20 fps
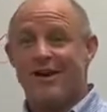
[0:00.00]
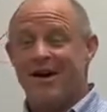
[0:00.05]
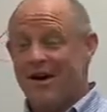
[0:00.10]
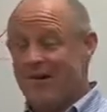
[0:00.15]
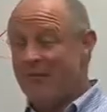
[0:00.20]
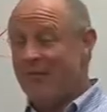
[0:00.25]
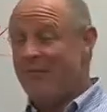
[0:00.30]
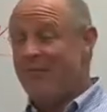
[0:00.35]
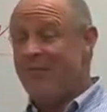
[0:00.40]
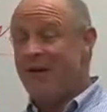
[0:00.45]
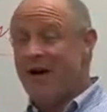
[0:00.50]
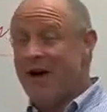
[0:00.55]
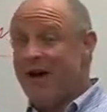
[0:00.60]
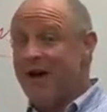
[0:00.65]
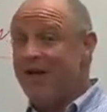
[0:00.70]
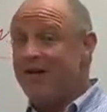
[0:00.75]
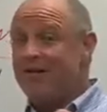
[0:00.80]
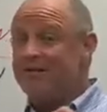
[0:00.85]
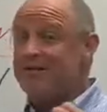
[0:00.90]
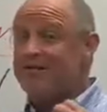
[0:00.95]
I'm
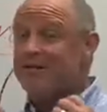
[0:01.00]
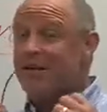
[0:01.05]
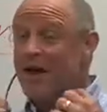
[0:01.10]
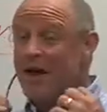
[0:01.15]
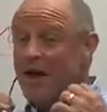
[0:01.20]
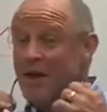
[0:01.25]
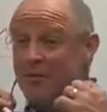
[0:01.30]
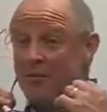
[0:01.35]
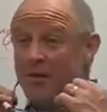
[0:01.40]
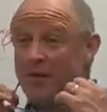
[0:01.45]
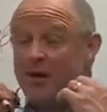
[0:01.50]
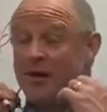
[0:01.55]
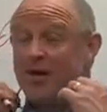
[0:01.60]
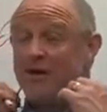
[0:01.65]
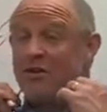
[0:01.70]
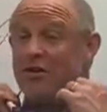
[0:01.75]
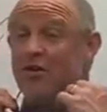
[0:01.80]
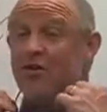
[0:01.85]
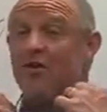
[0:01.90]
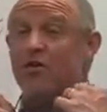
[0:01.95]
amazed how many
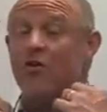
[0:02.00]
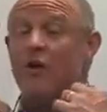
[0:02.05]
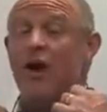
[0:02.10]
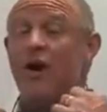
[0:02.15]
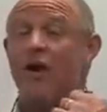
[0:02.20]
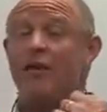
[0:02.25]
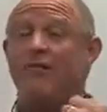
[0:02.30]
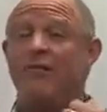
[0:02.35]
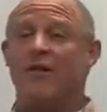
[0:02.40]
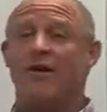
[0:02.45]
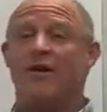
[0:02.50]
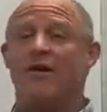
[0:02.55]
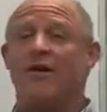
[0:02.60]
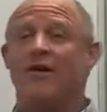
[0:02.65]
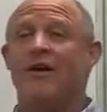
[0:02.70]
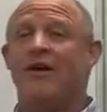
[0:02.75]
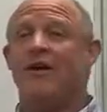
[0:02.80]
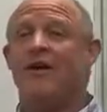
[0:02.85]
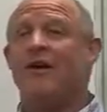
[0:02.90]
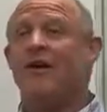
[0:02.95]
incredibly
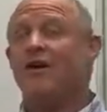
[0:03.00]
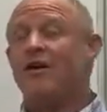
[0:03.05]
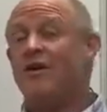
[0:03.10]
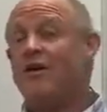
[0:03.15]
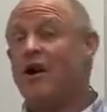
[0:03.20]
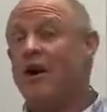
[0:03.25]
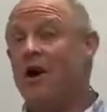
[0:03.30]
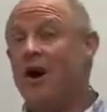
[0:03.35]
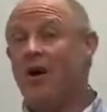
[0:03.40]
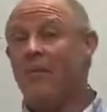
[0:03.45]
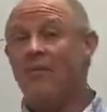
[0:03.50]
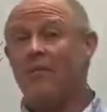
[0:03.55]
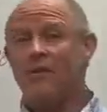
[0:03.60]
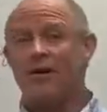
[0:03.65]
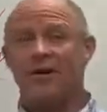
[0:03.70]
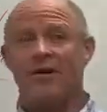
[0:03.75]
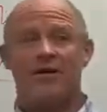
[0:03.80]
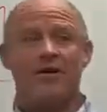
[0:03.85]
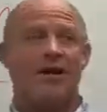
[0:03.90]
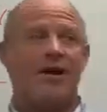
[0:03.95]

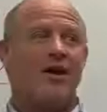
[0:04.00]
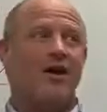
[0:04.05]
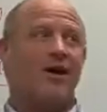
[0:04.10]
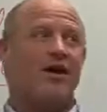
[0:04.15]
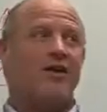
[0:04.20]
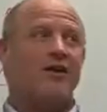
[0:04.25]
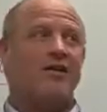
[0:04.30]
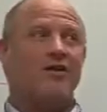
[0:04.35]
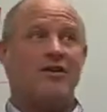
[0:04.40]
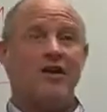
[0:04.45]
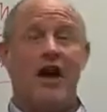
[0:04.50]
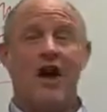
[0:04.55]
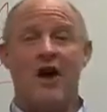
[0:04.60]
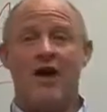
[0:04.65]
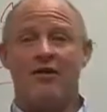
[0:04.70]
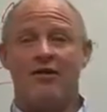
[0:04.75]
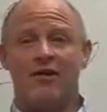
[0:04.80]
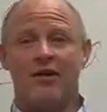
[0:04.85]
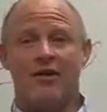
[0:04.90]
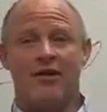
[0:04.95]
competent,
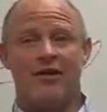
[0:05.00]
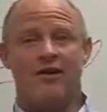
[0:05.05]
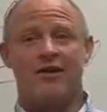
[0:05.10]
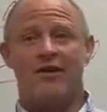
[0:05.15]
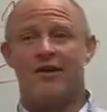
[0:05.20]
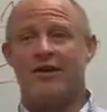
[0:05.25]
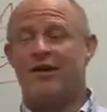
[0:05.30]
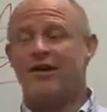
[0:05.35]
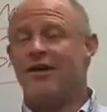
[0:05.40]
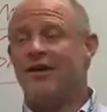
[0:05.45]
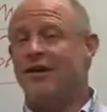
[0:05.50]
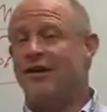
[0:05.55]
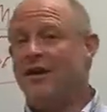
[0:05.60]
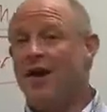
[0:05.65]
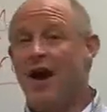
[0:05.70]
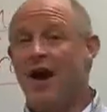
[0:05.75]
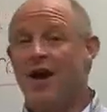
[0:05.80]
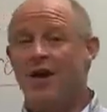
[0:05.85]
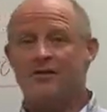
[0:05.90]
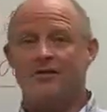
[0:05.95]
talented
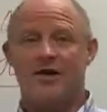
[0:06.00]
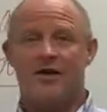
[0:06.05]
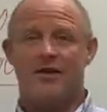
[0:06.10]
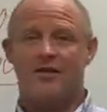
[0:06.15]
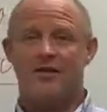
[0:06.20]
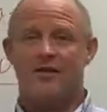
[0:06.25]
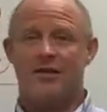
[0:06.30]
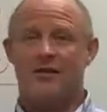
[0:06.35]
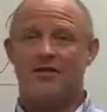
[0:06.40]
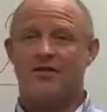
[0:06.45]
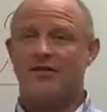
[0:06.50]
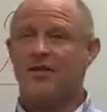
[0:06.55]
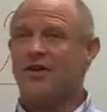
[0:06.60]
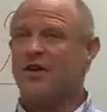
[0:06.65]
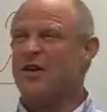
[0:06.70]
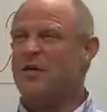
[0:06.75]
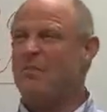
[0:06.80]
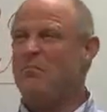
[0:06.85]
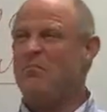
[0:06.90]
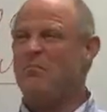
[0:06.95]
guys out there that
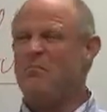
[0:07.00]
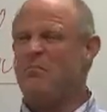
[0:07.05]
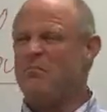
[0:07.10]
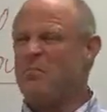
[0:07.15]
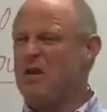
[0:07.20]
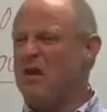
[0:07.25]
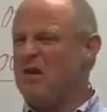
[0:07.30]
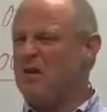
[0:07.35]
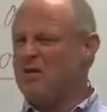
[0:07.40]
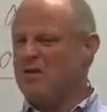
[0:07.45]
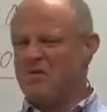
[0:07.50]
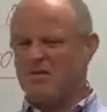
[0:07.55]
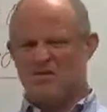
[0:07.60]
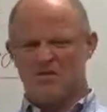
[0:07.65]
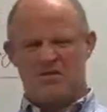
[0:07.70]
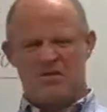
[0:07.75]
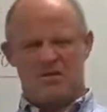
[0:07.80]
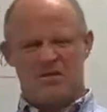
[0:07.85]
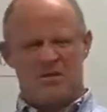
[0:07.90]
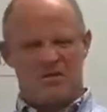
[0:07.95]
can
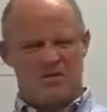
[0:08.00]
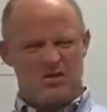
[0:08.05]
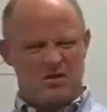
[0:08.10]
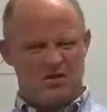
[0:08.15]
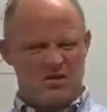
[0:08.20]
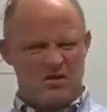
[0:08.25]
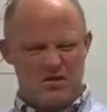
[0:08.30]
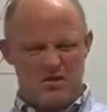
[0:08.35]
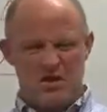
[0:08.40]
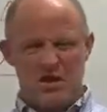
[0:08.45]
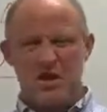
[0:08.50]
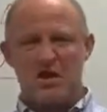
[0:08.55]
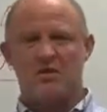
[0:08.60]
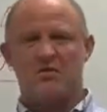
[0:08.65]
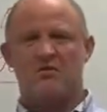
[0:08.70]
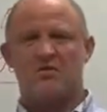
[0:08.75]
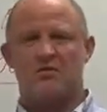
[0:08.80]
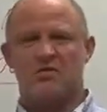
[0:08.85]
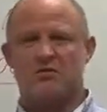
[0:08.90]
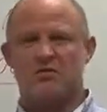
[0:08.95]
build
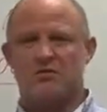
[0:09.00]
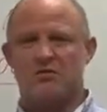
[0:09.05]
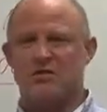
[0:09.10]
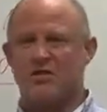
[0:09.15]
cathedrals,